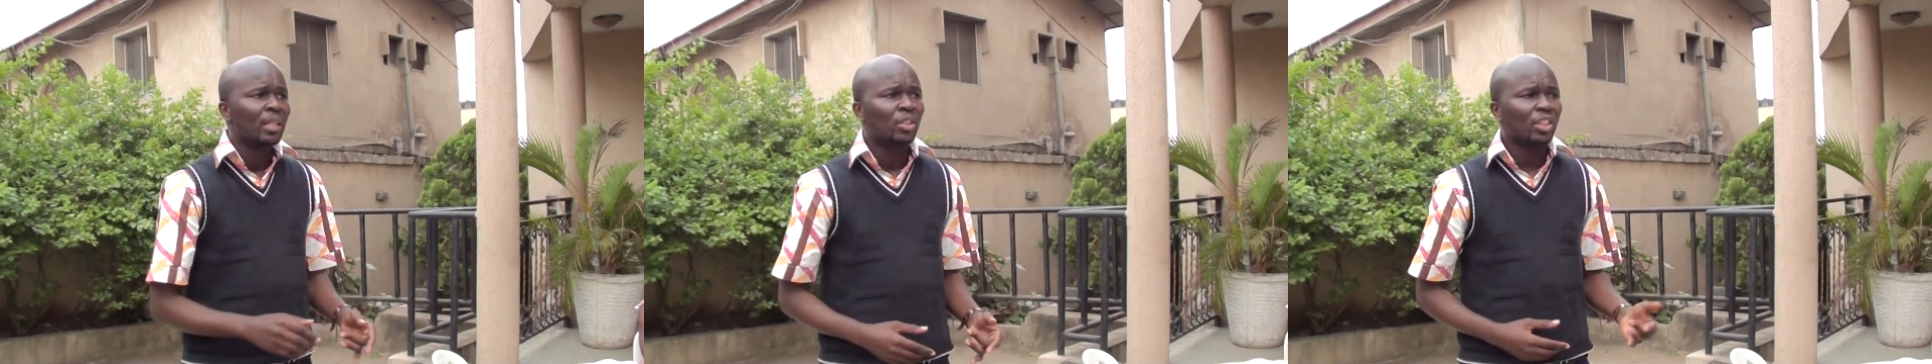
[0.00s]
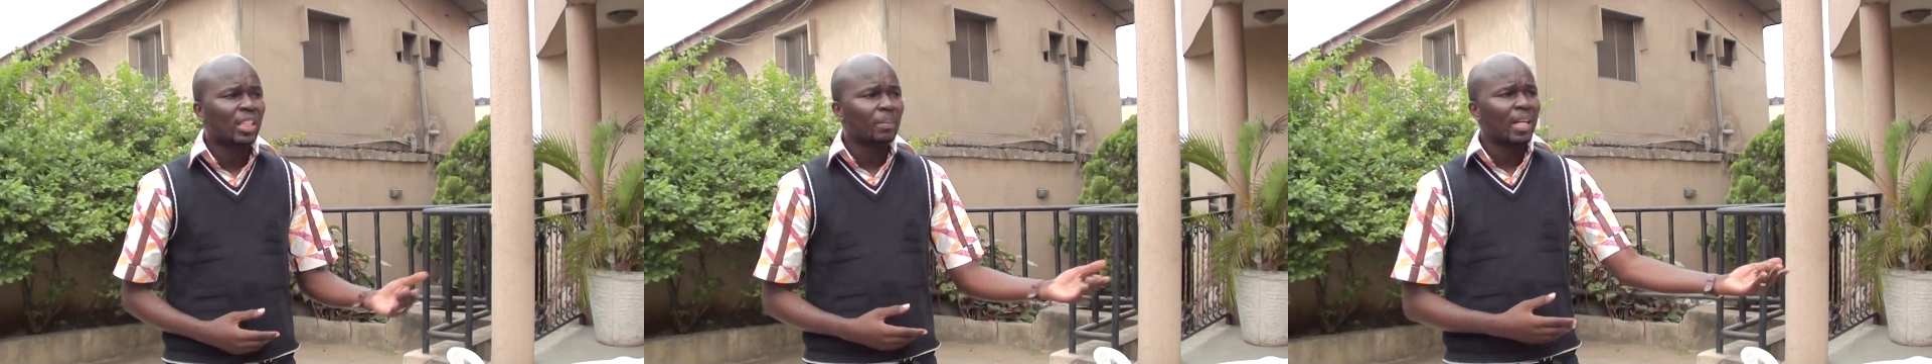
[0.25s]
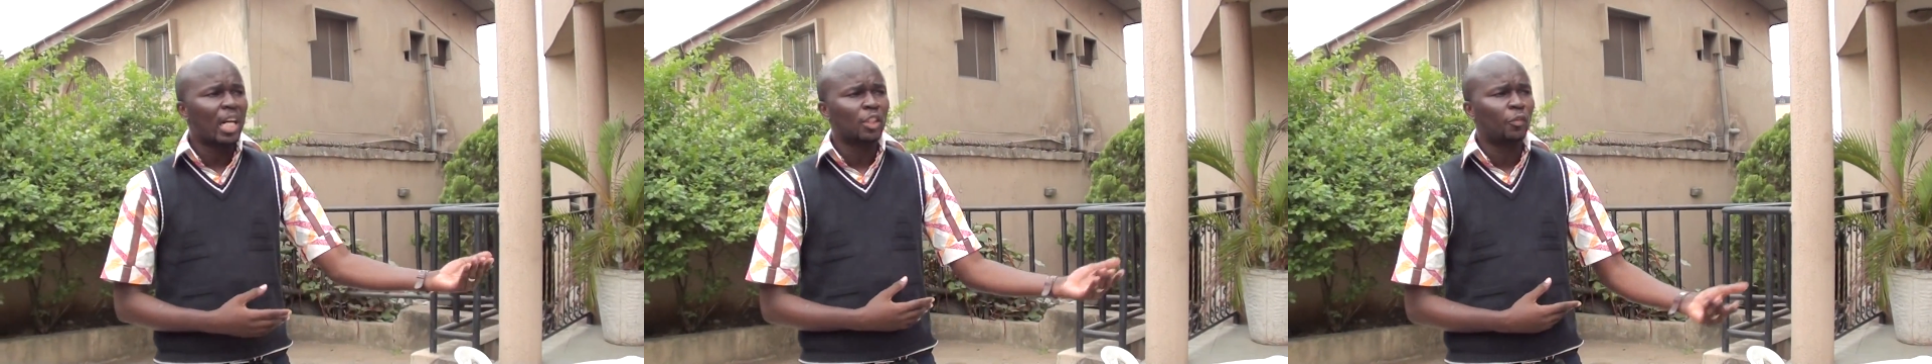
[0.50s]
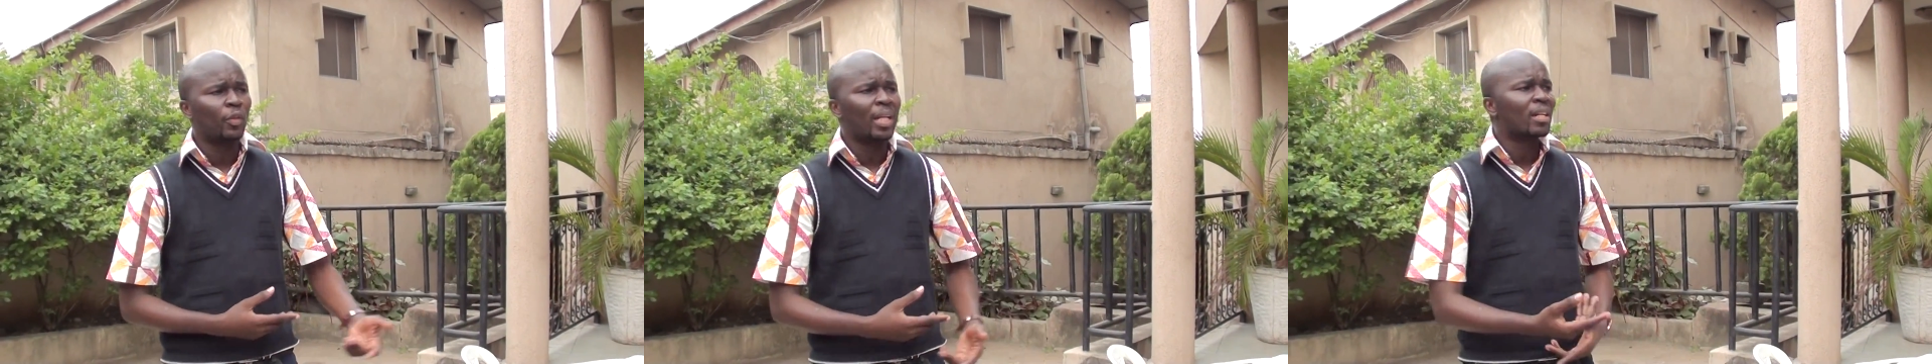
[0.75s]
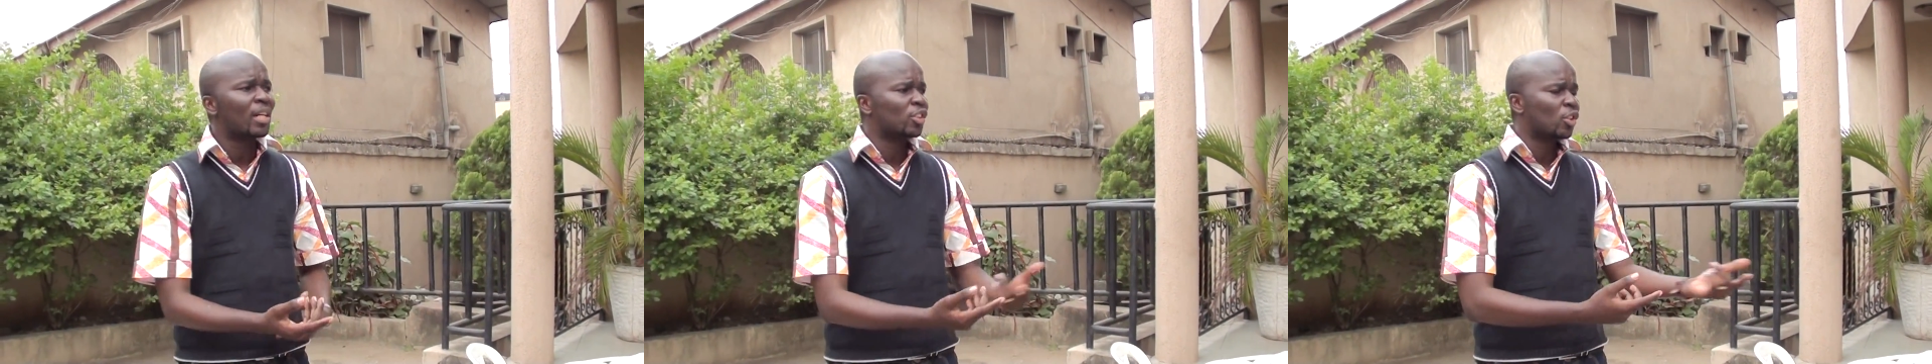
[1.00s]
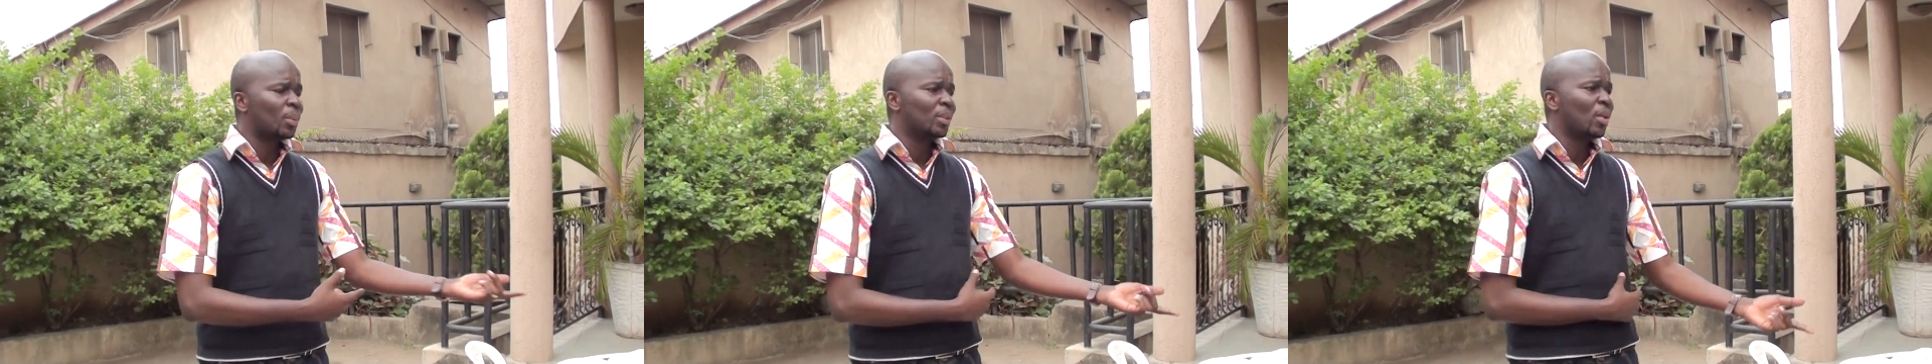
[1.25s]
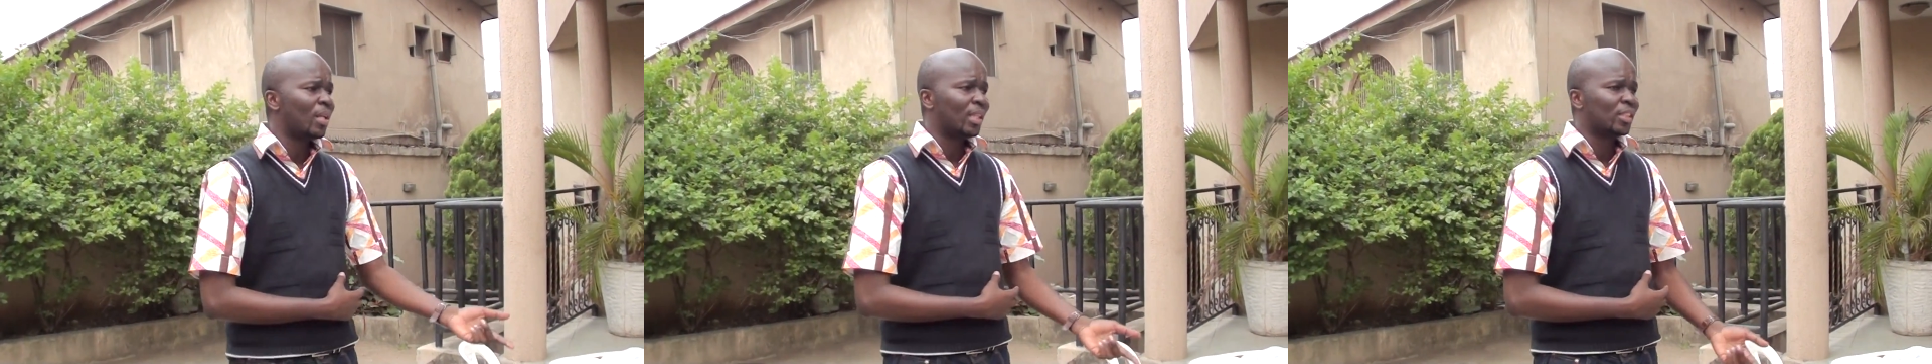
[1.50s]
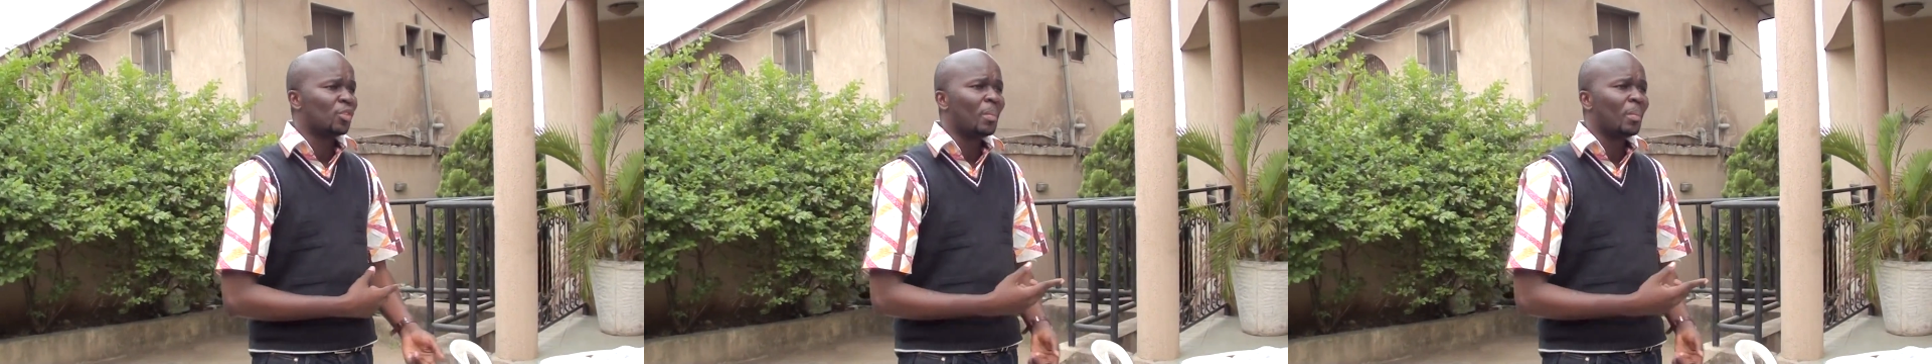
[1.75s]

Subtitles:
Just keep the cash flow, let the cash come with dollars.